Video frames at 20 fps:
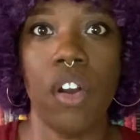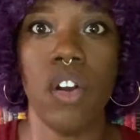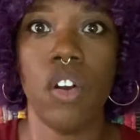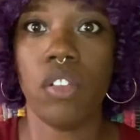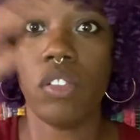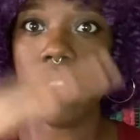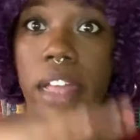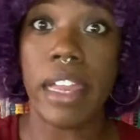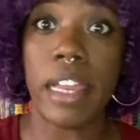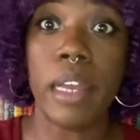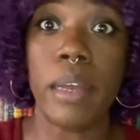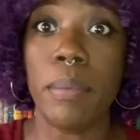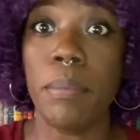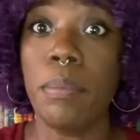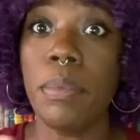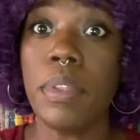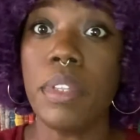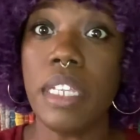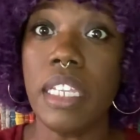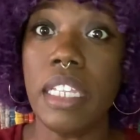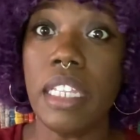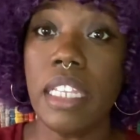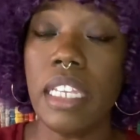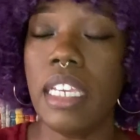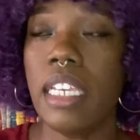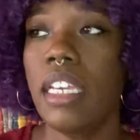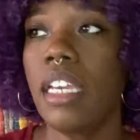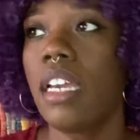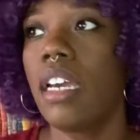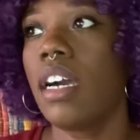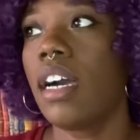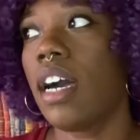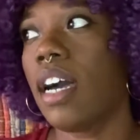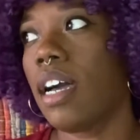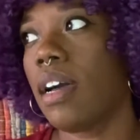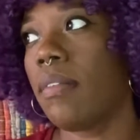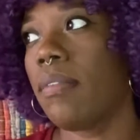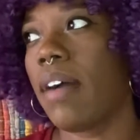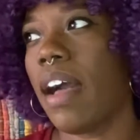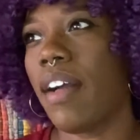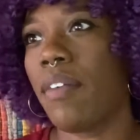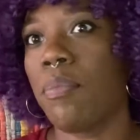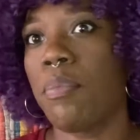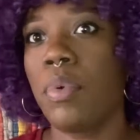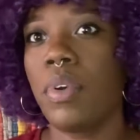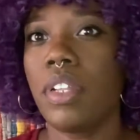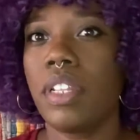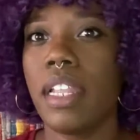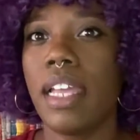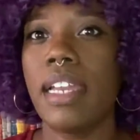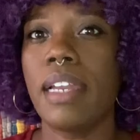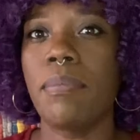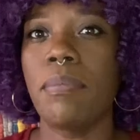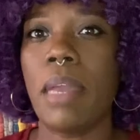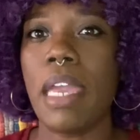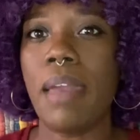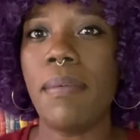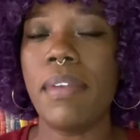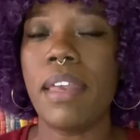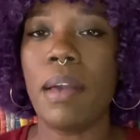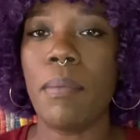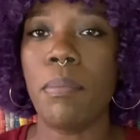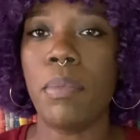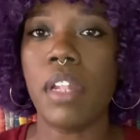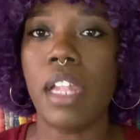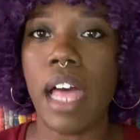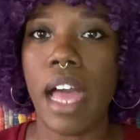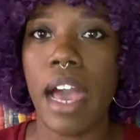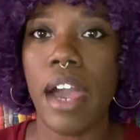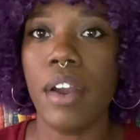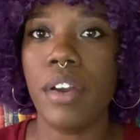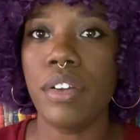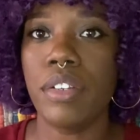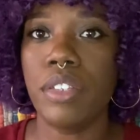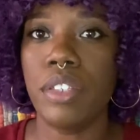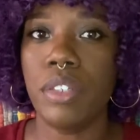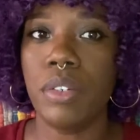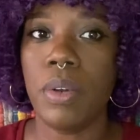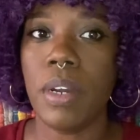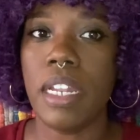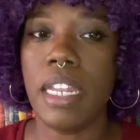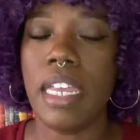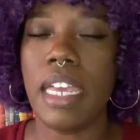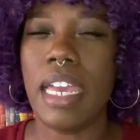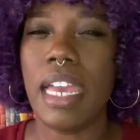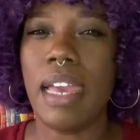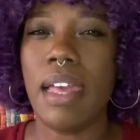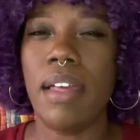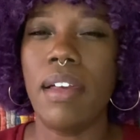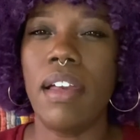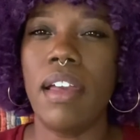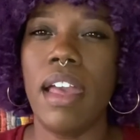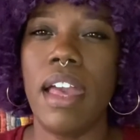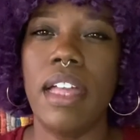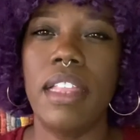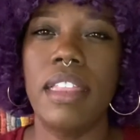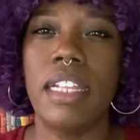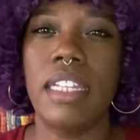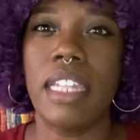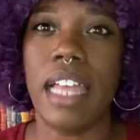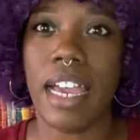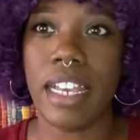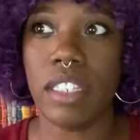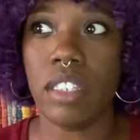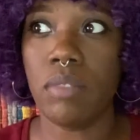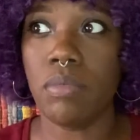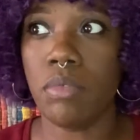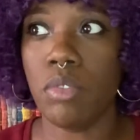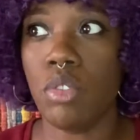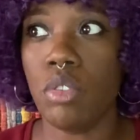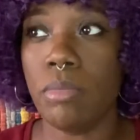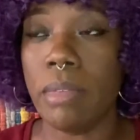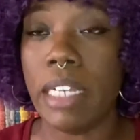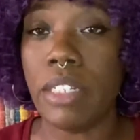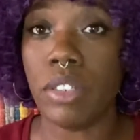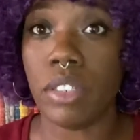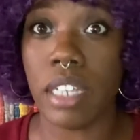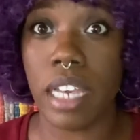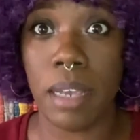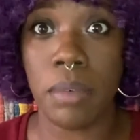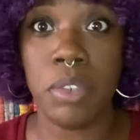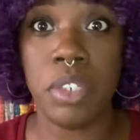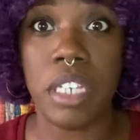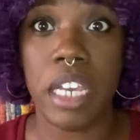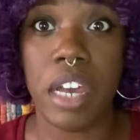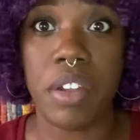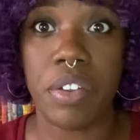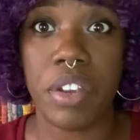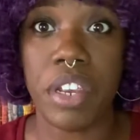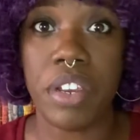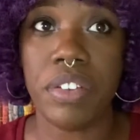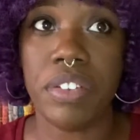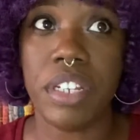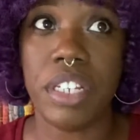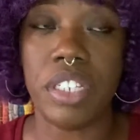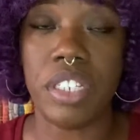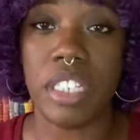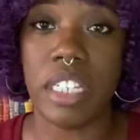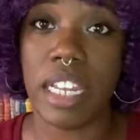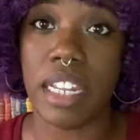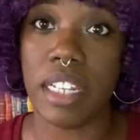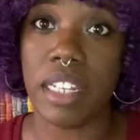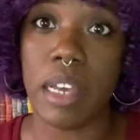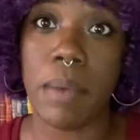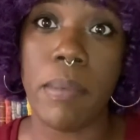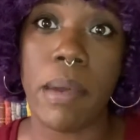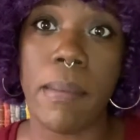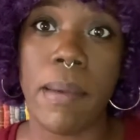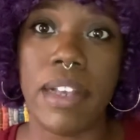like, completely. I've put like maybe a plait or two in it. And the last two major times she had her hair done, she got it done by my